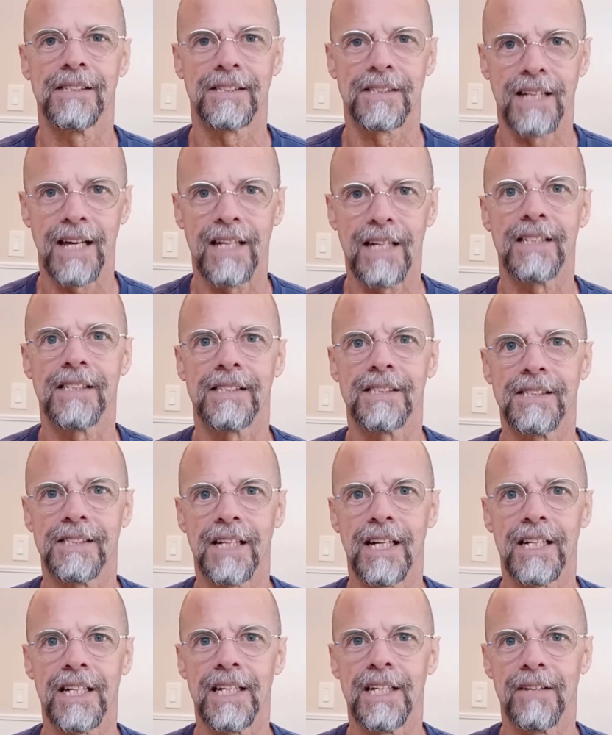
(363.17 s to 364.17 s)
It's 10
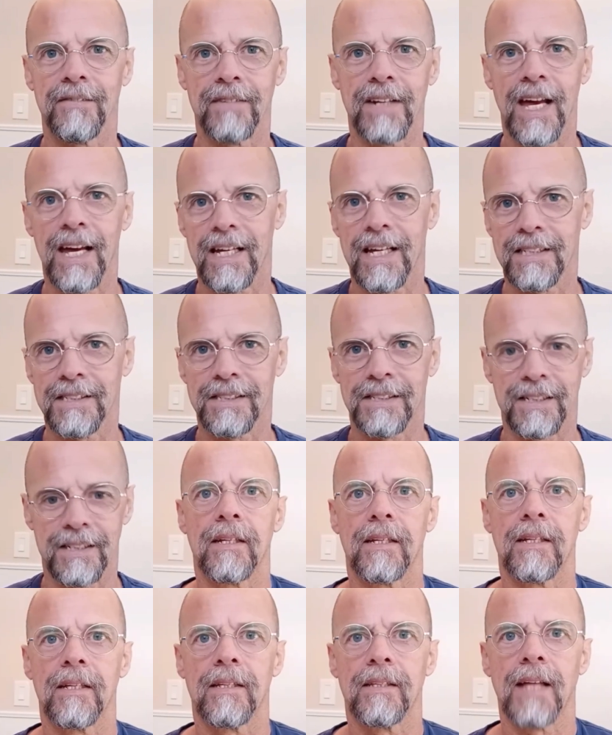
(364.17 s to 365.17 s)
consecutive days.
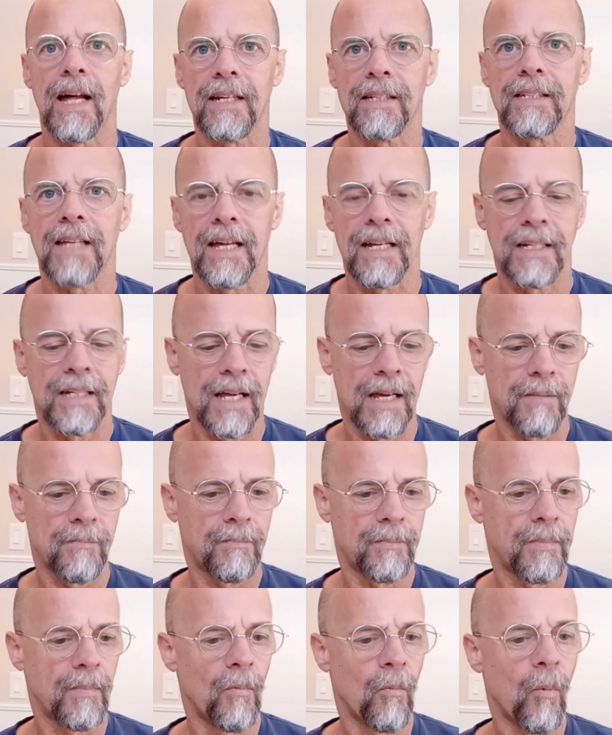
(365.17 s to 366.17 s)
That
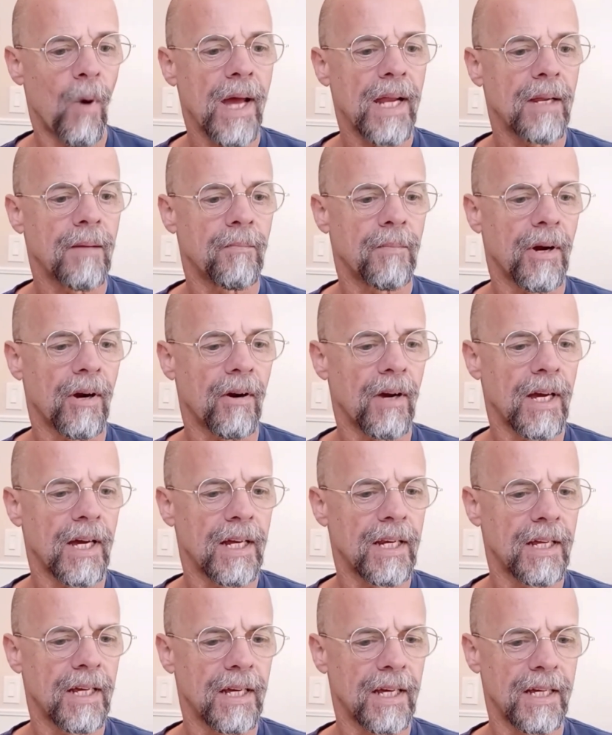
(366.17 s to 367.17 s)
10-day waiting
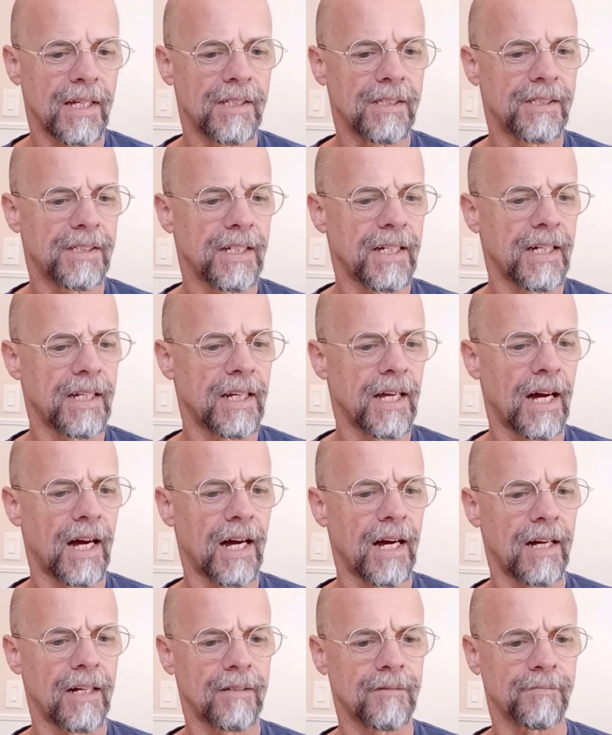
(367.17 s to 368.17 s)
period is in
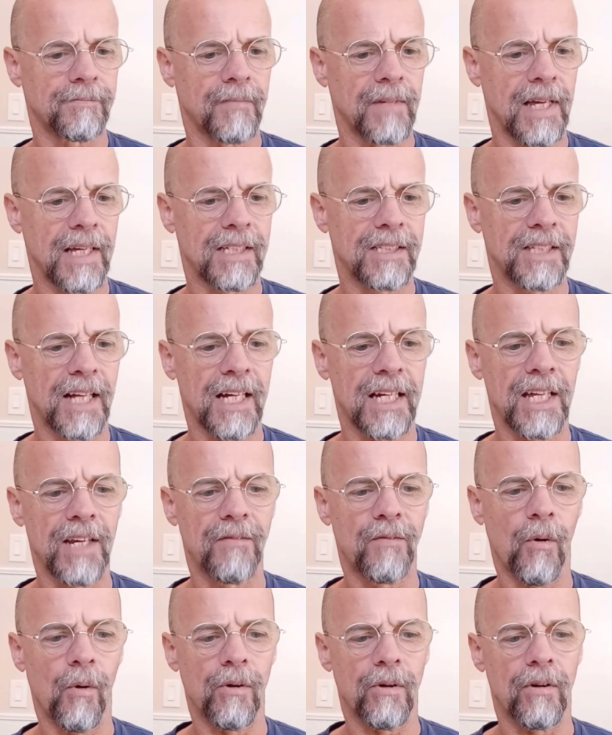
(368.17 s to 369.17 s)

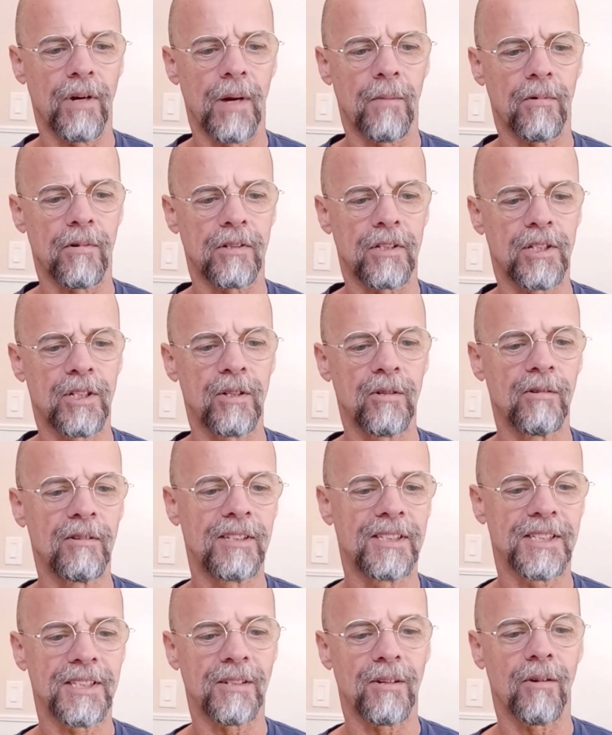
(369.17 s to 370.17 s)
Executive Order number
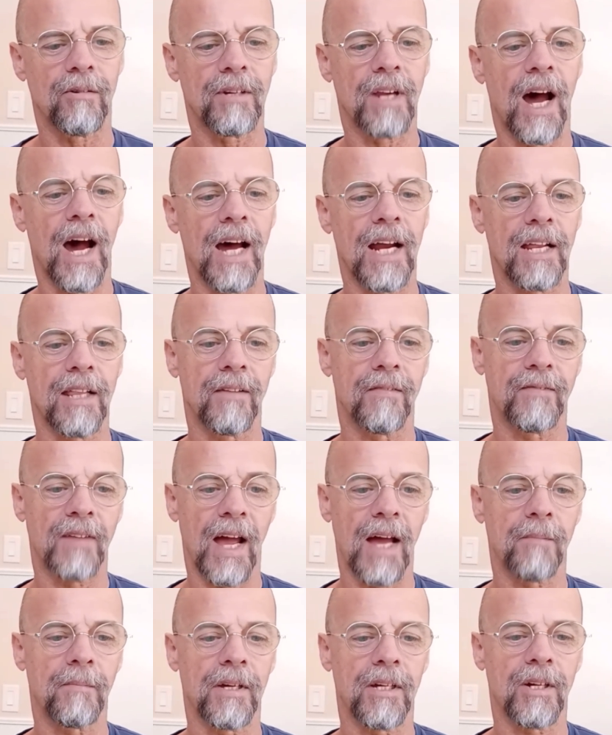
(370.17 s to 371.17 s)
209 of the
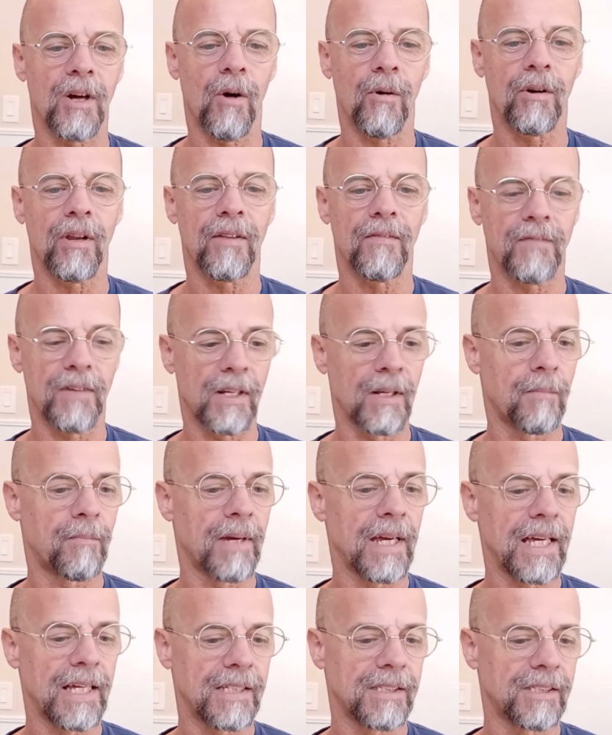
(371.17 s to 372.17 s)
Family Code of the
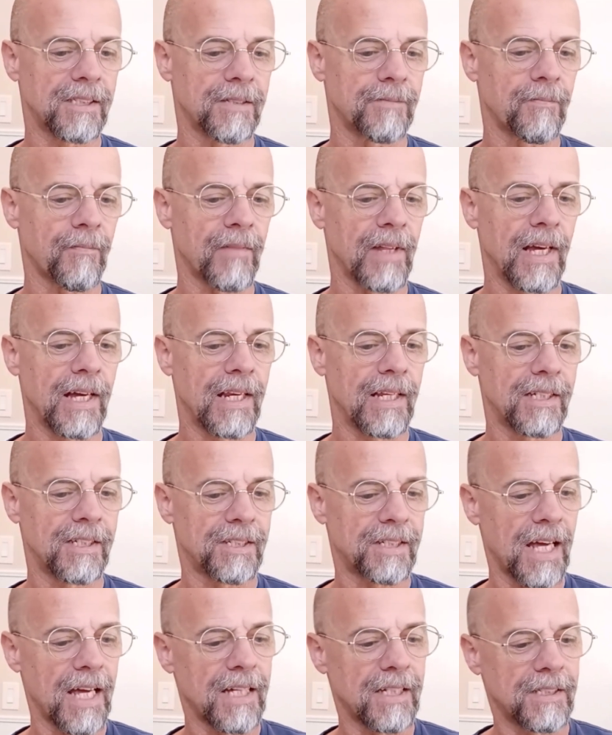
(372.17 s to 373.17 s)
Philippines, and
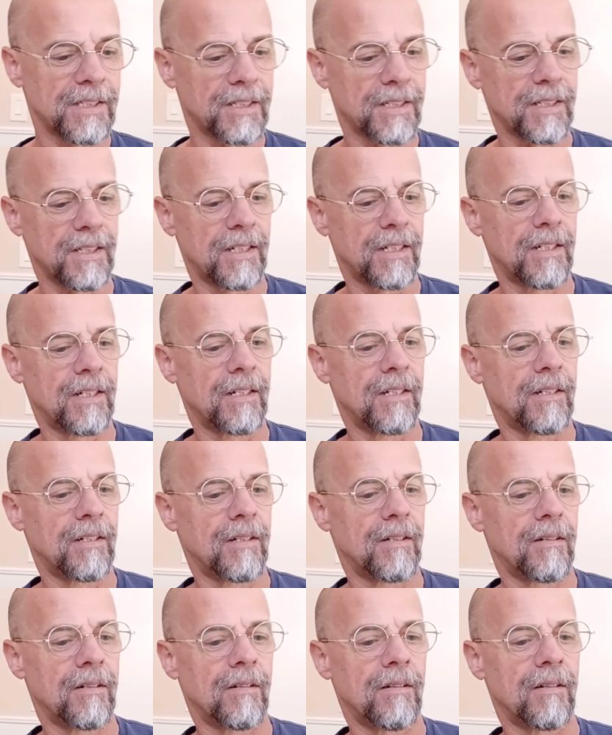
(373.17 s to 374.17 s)
it states,
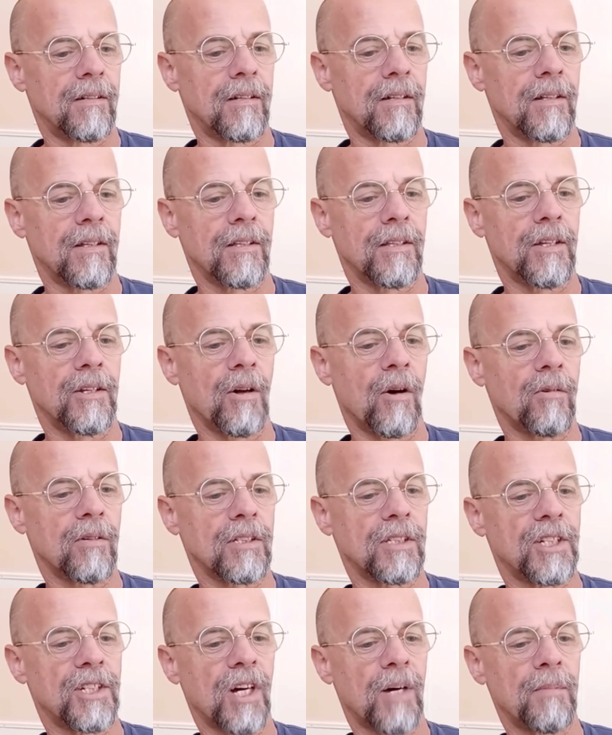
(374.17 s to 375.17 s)
the
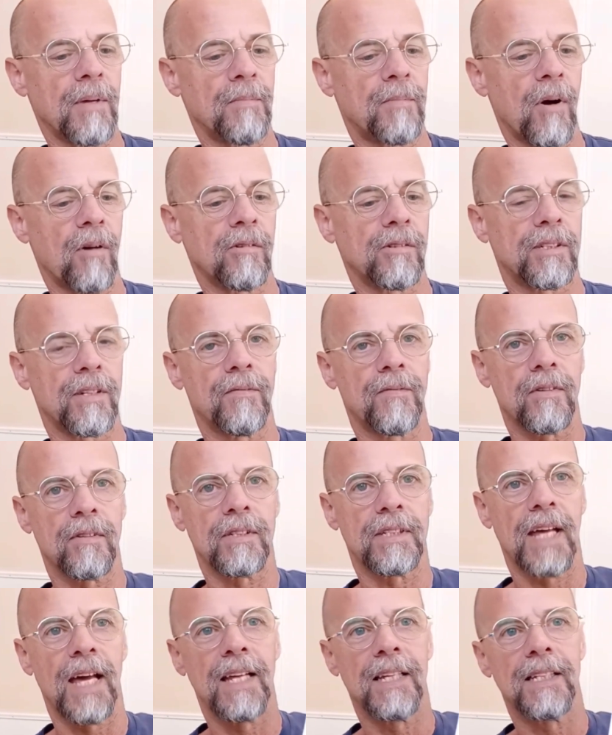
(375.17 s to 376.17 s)
notice shall be posted
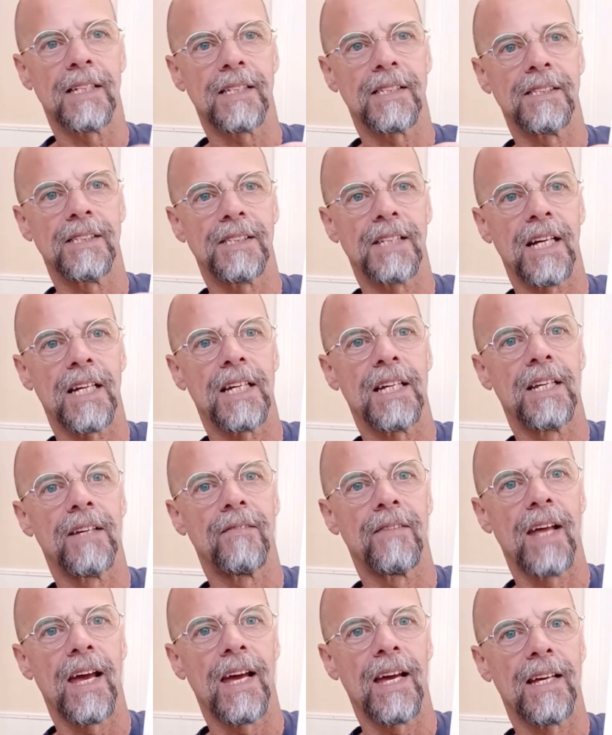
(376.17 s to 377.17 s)
for 10
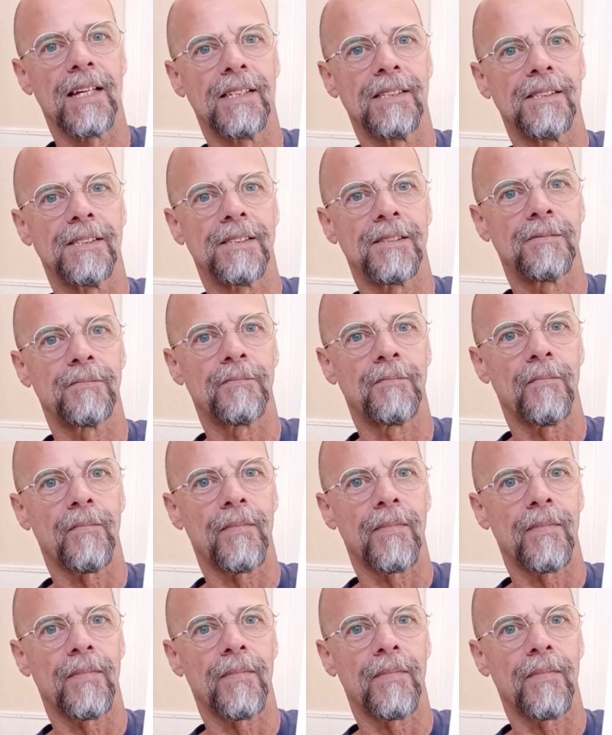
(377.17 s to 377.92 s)
consecutive days.